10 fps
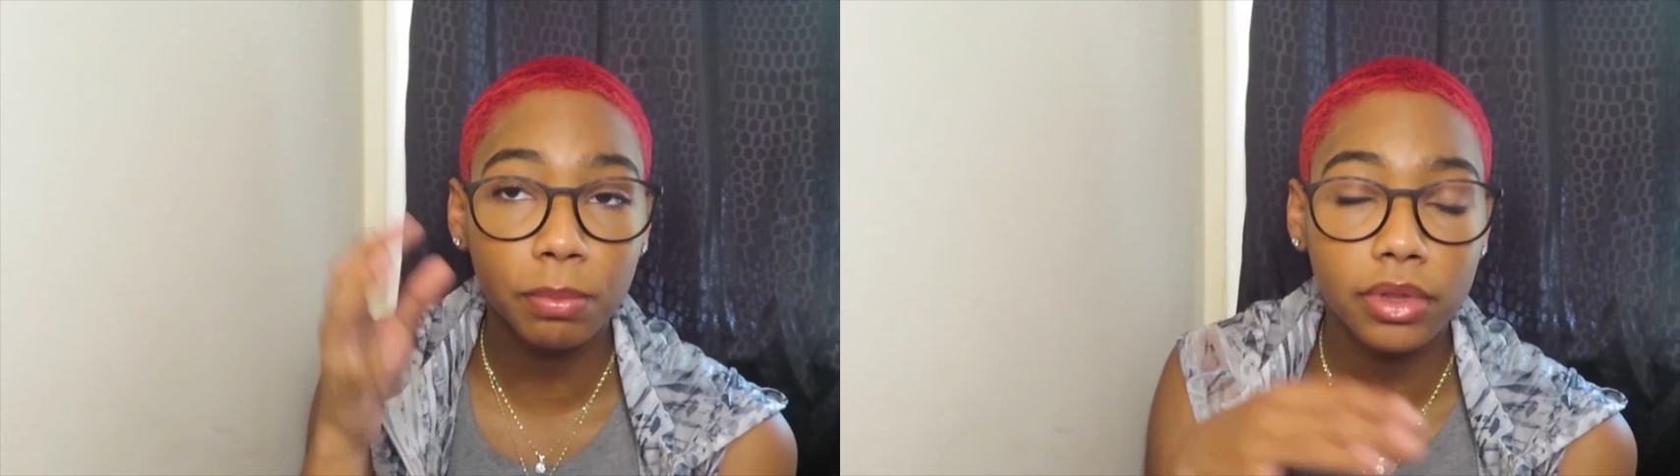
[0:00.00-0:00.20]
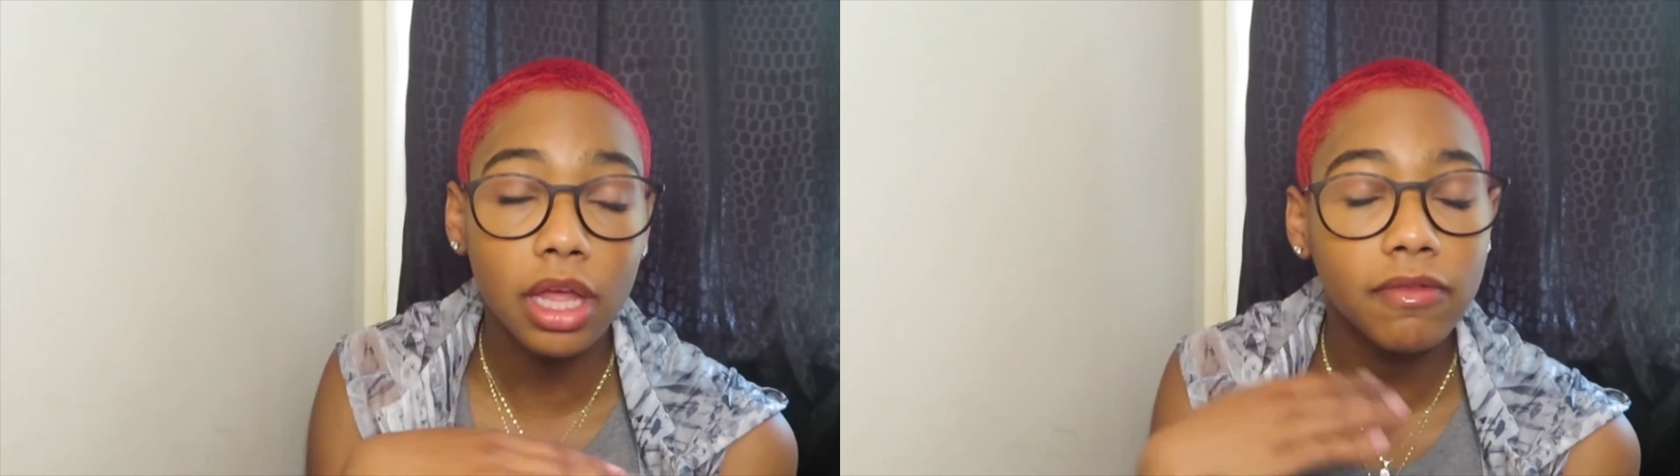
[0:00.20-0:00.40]

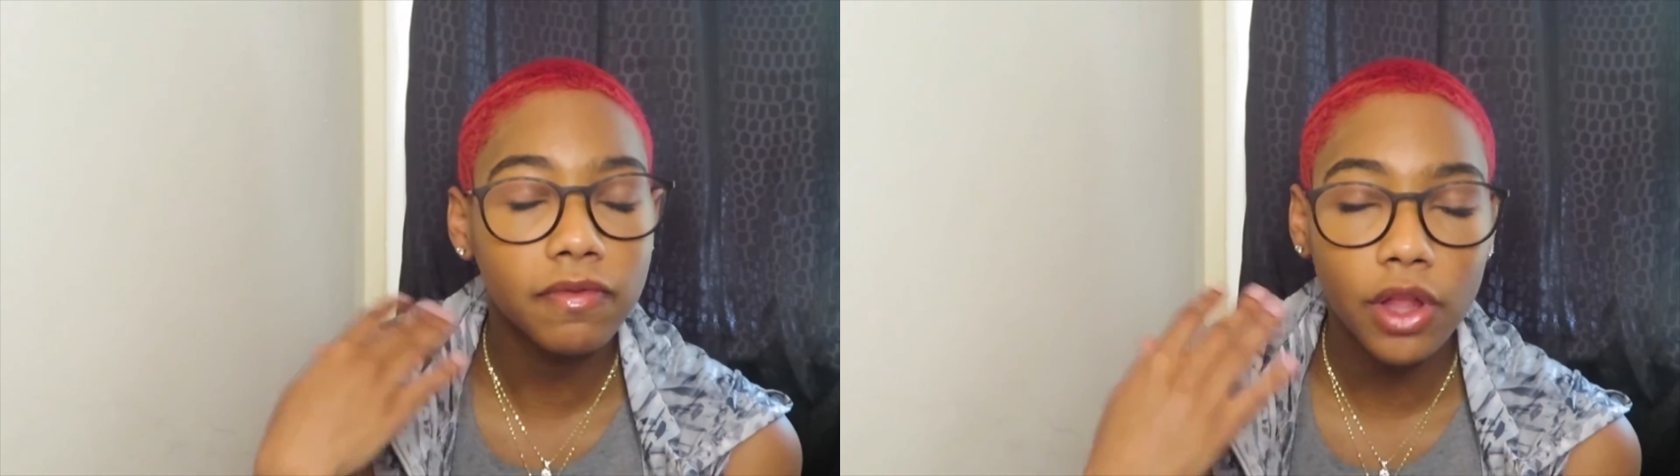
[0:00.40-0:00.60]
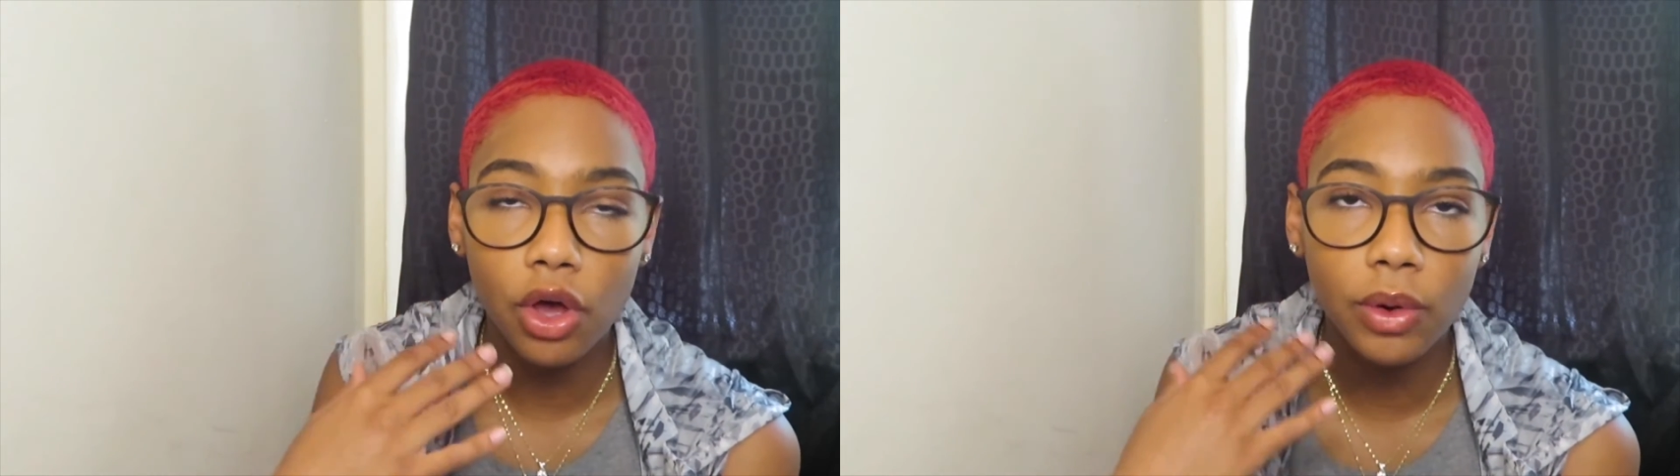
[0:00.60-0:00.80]

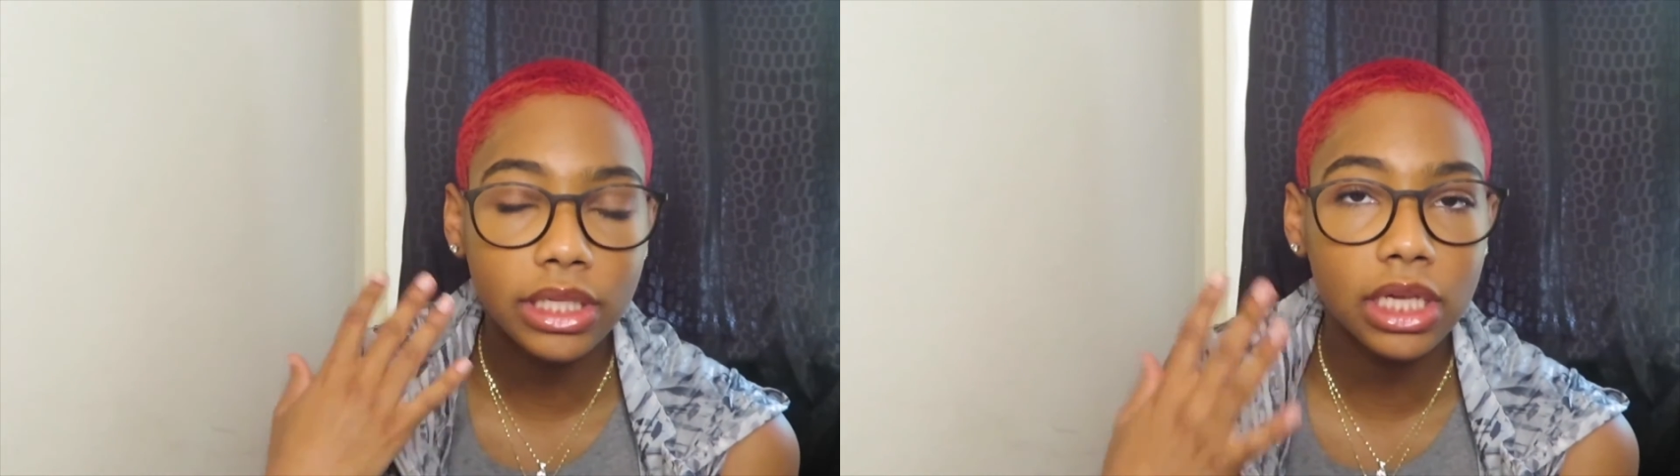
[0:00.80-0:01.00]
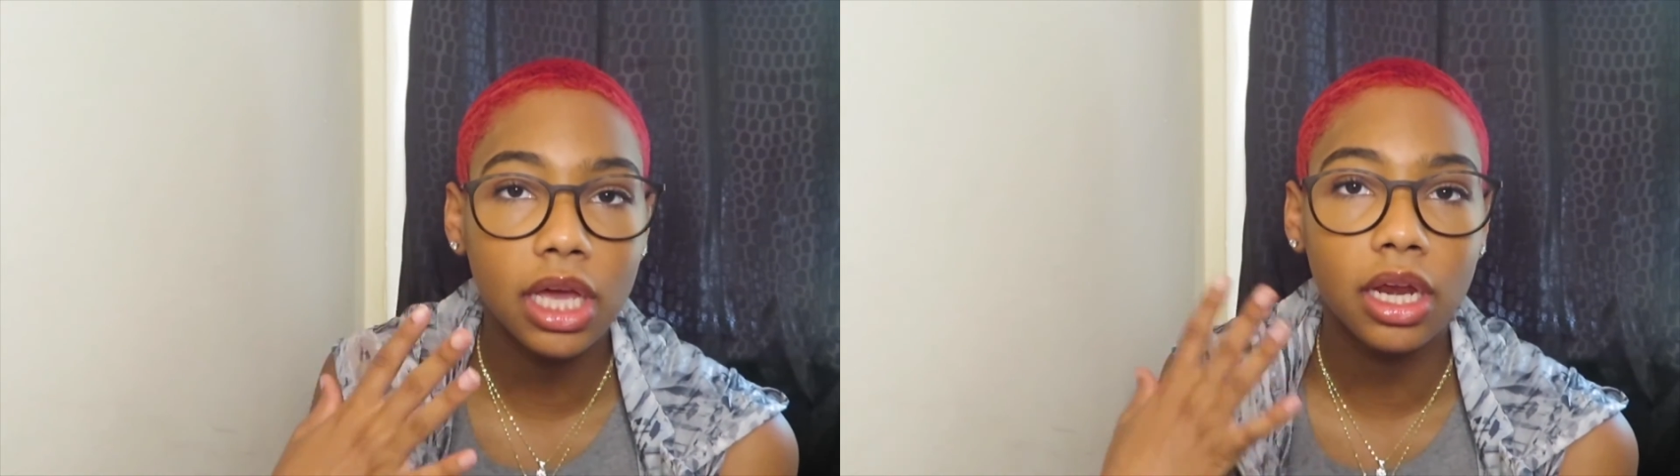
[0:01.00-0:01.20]
blood flow
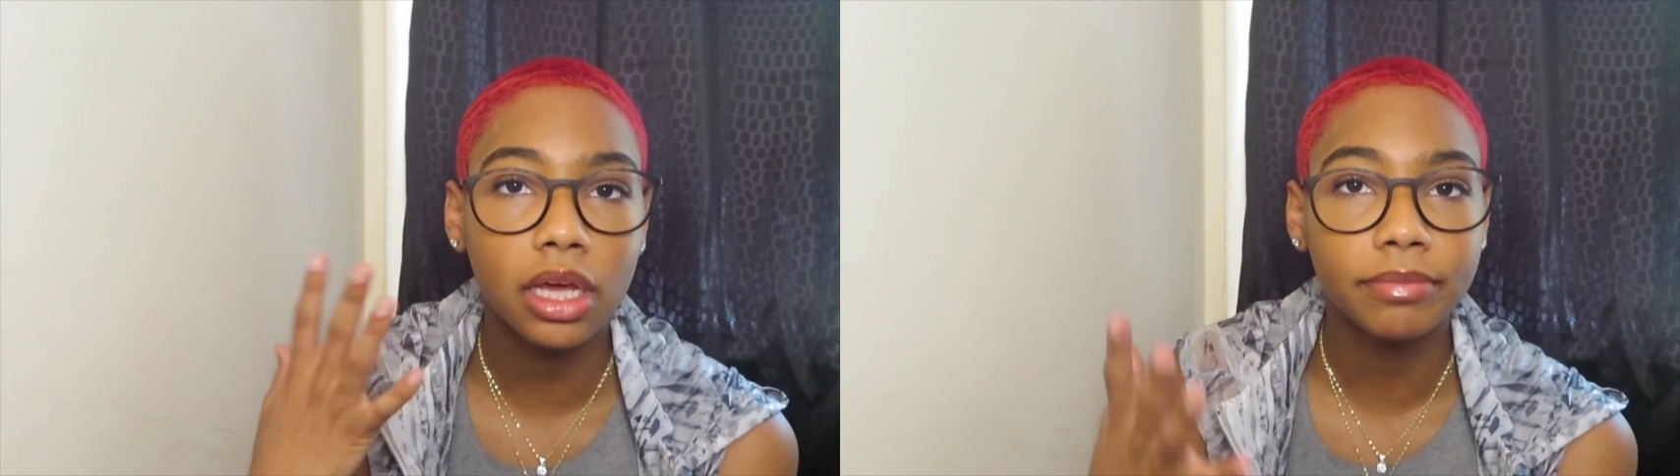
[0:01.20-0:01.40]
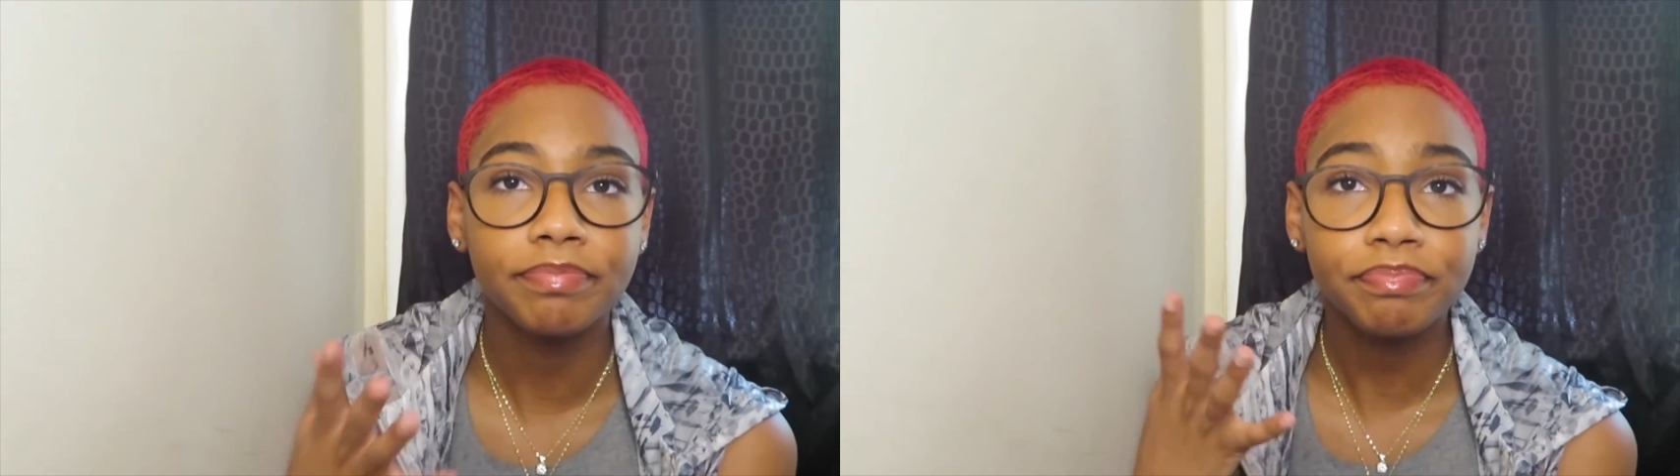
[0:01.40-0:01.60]
isn't
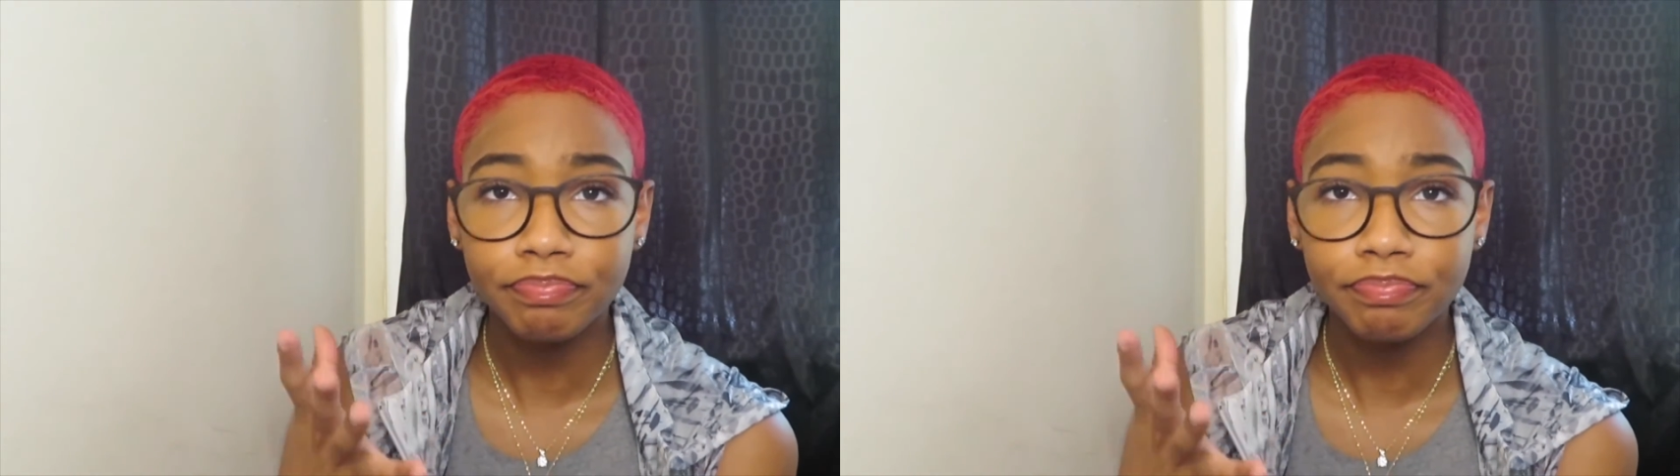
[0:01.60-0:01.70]
gonna